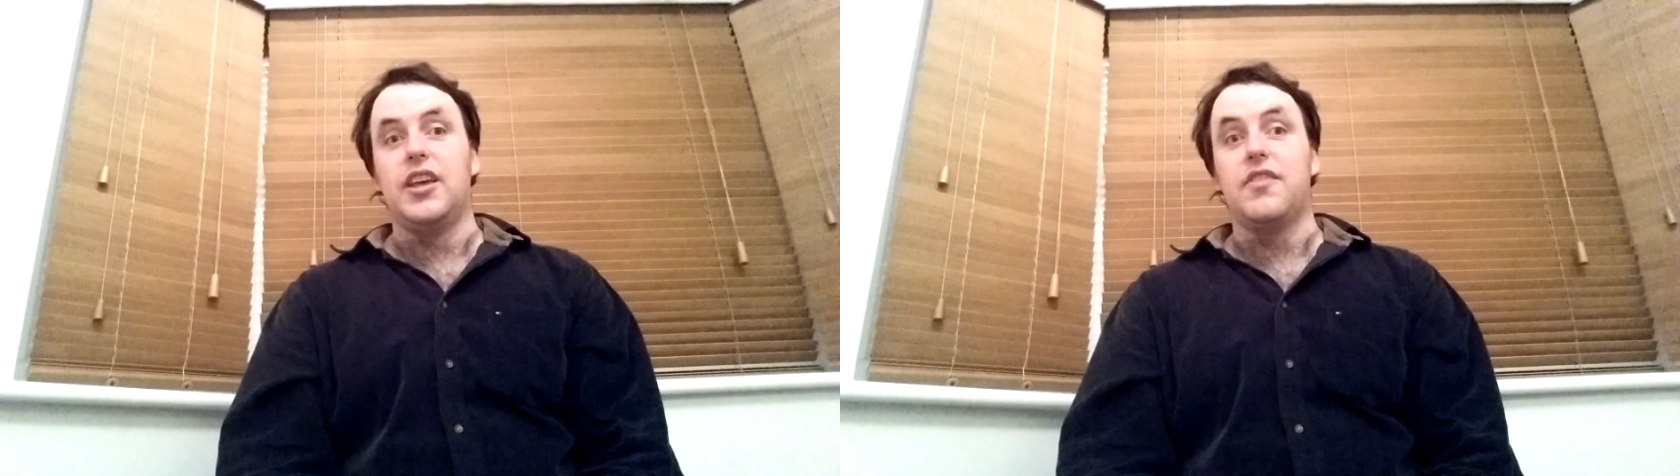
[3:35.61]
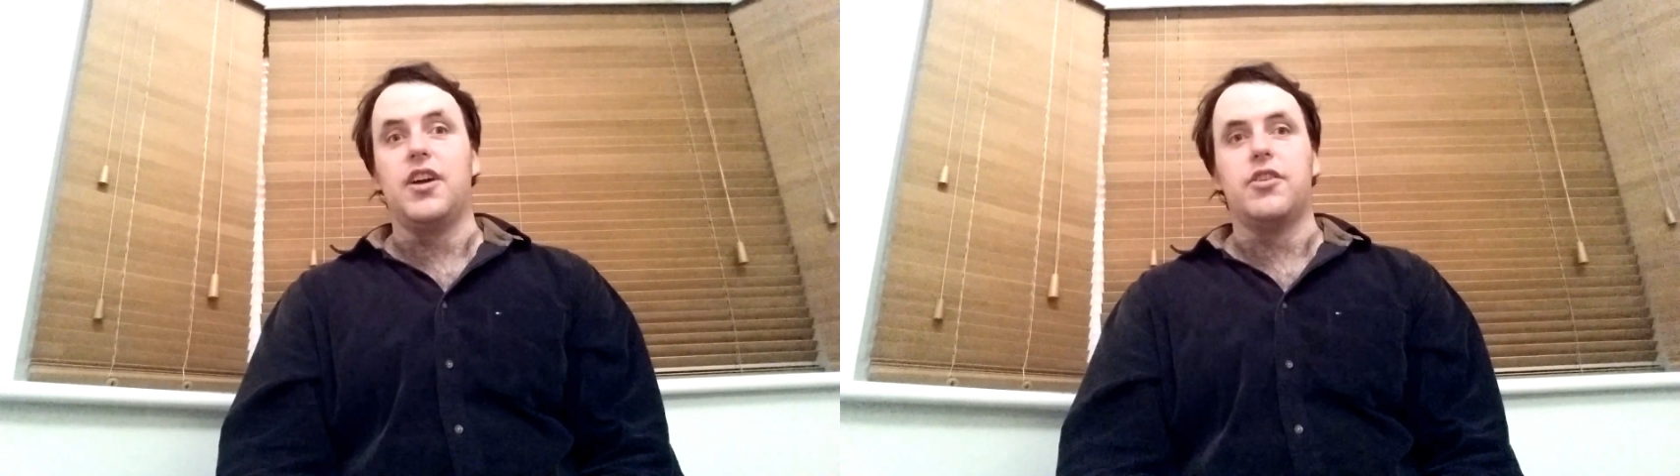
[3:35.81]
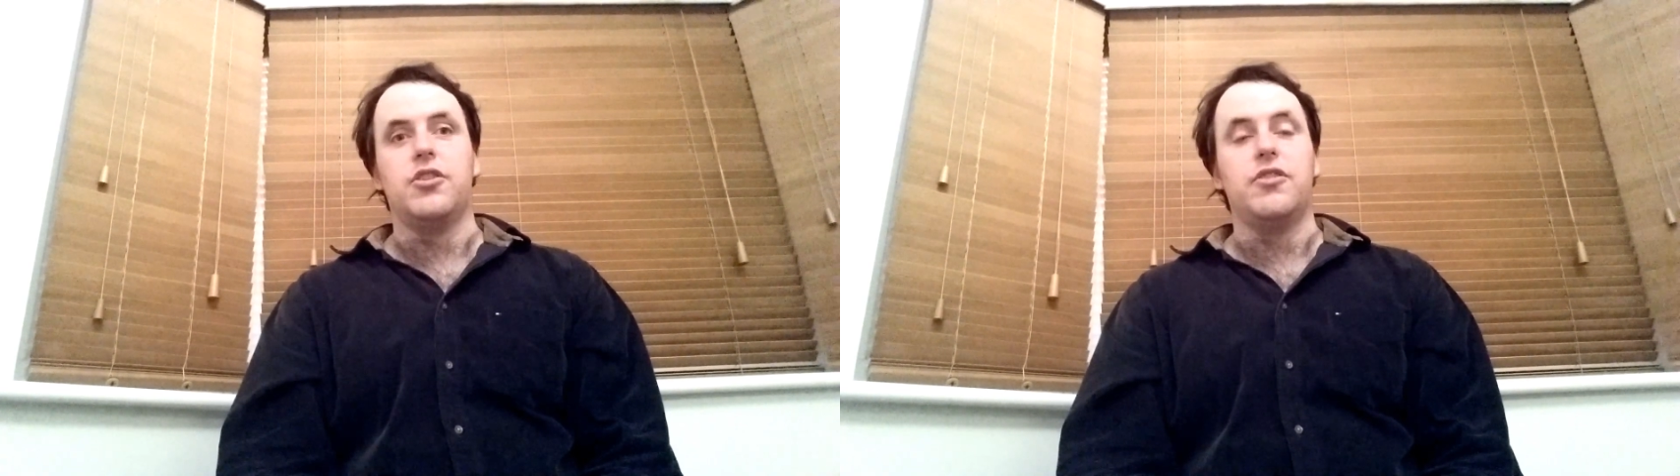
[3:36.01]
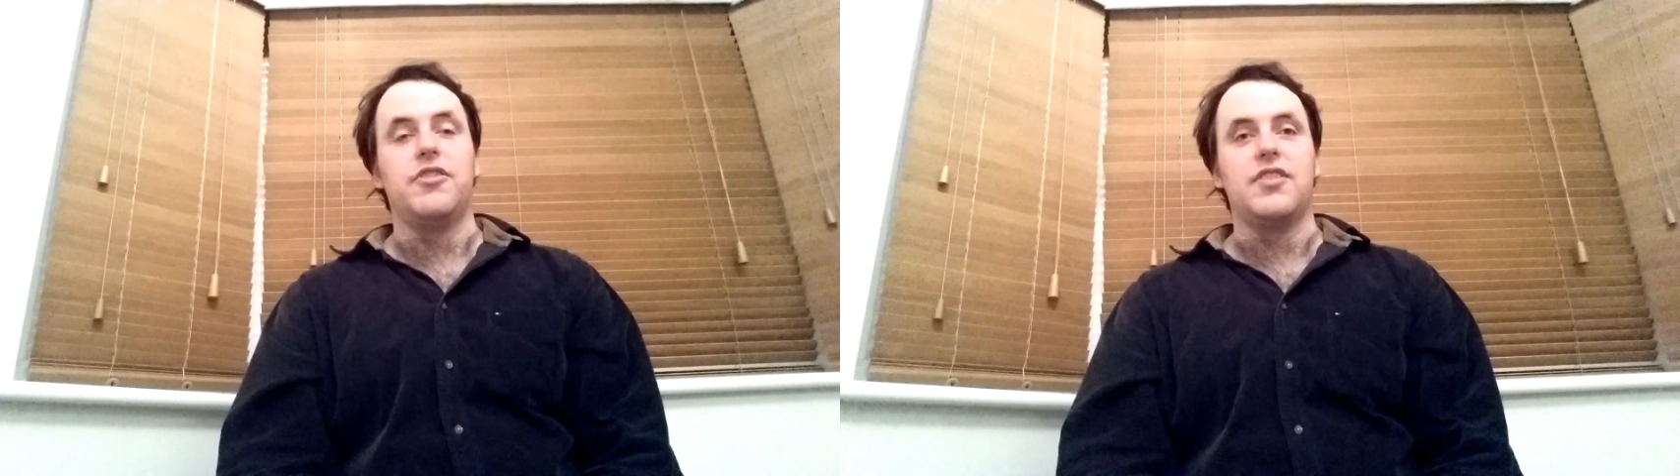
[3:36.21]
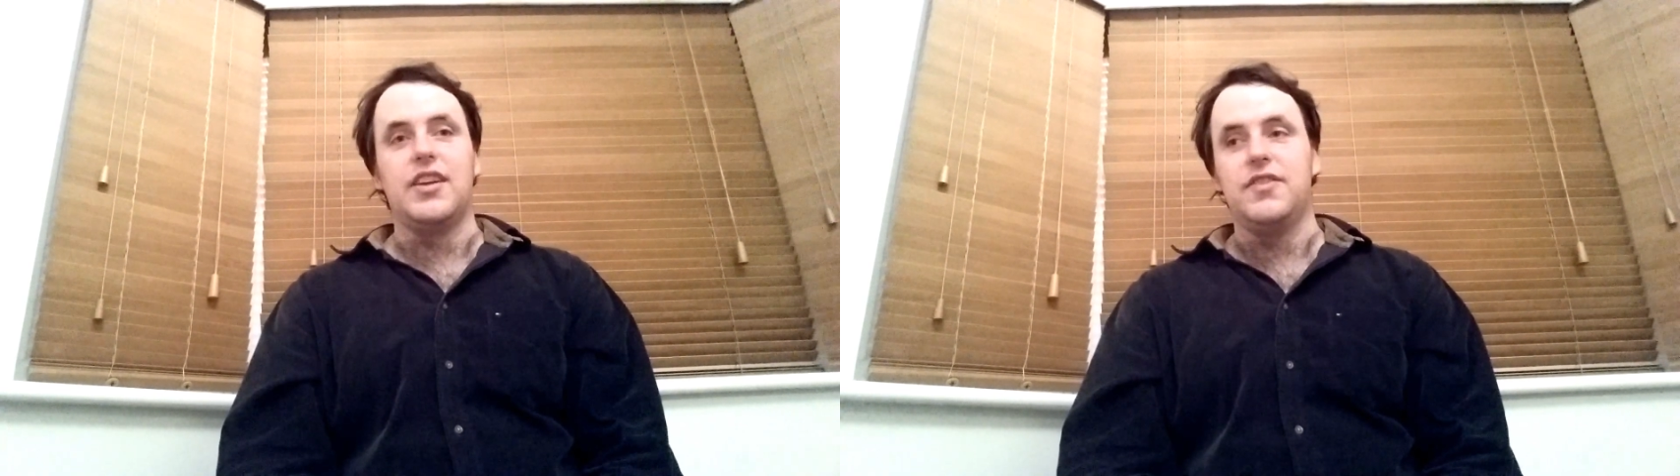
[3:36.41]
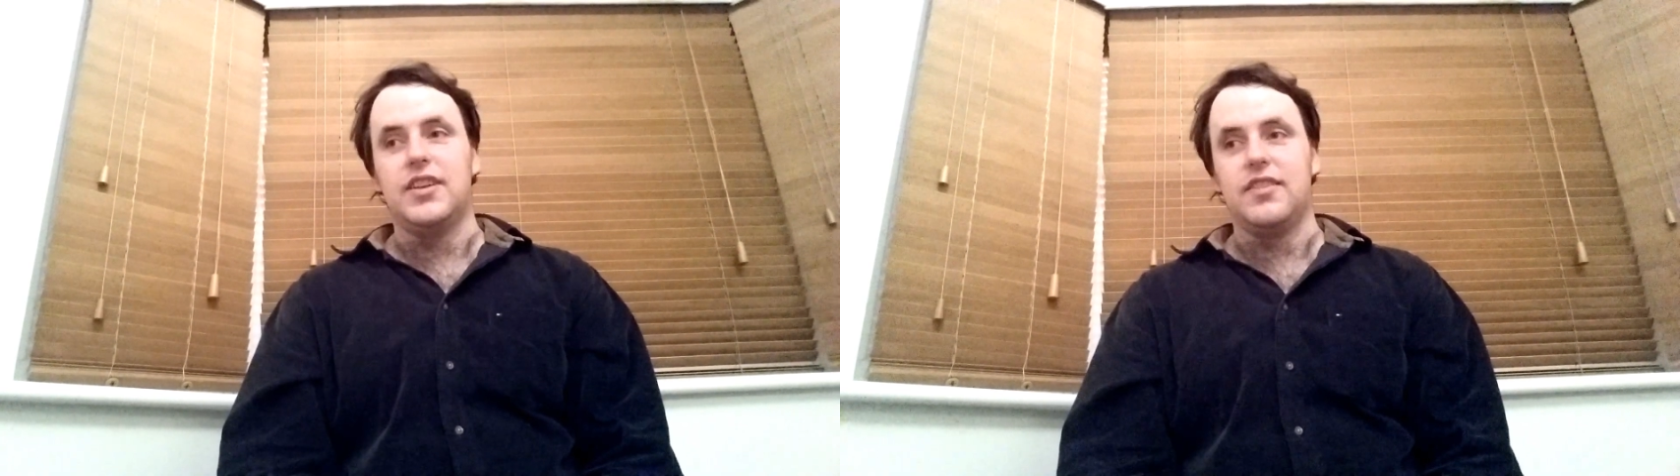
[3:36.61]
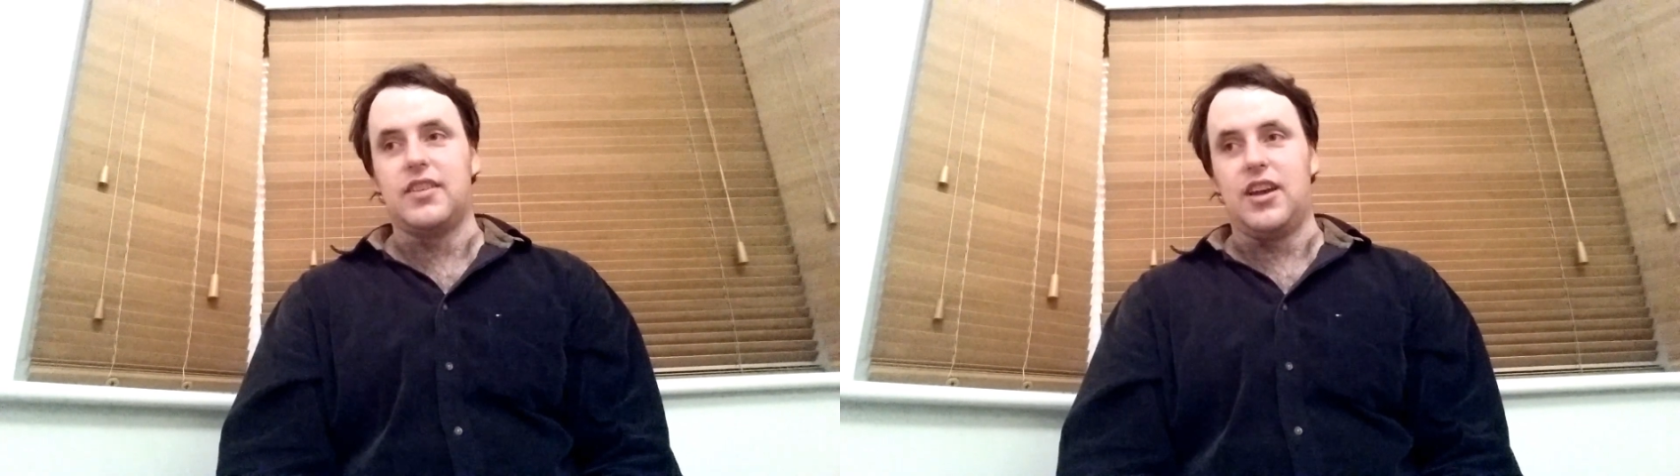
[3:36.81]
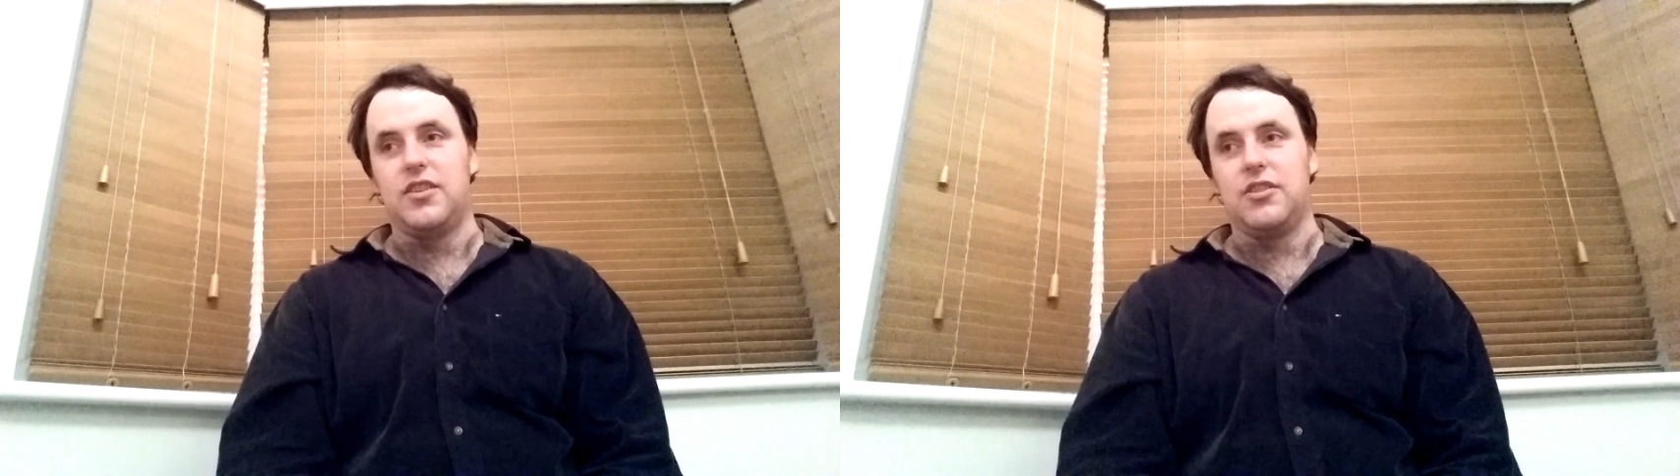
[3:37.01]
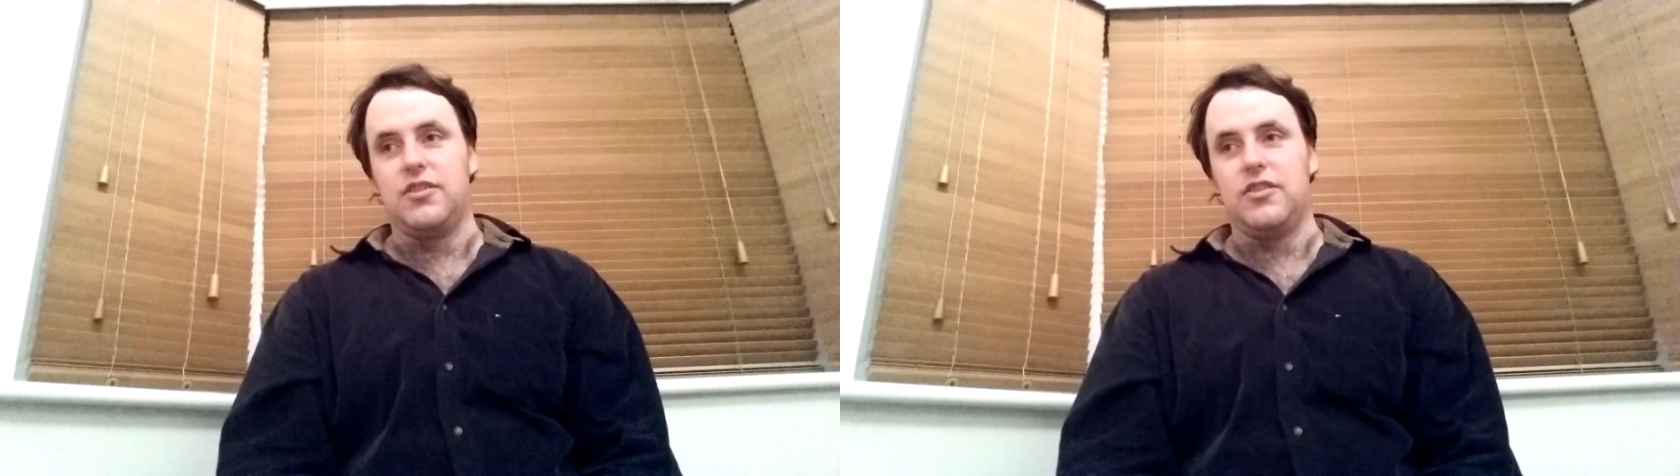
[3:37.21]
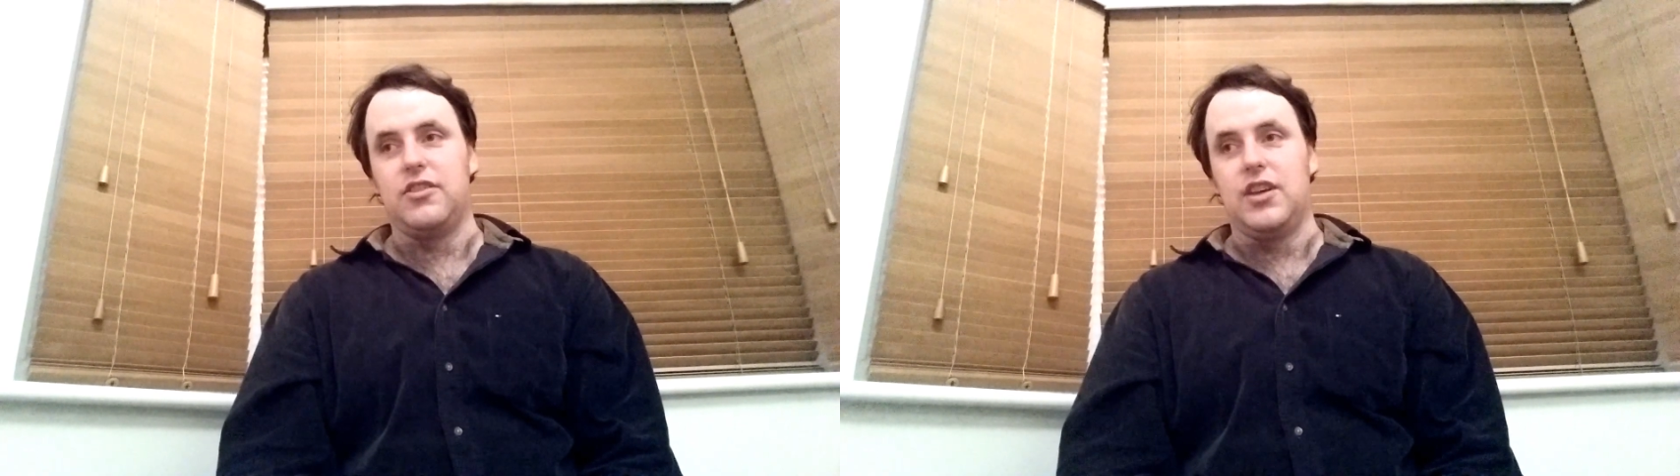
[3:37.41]
They have not heard of safety
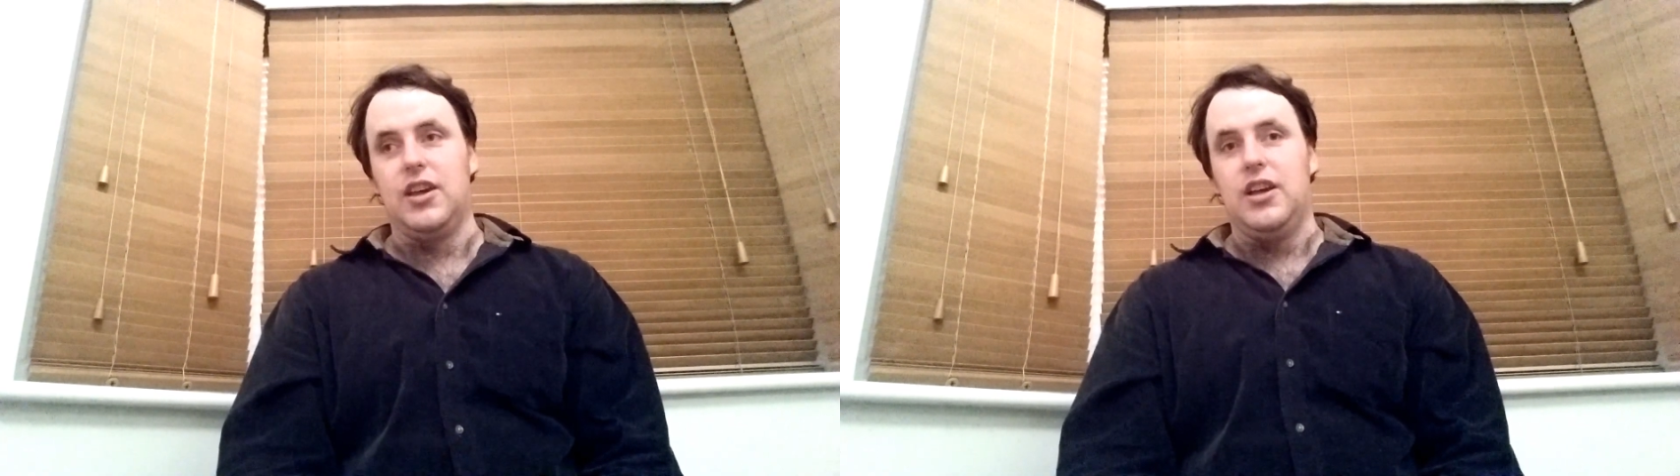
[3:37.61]
standards.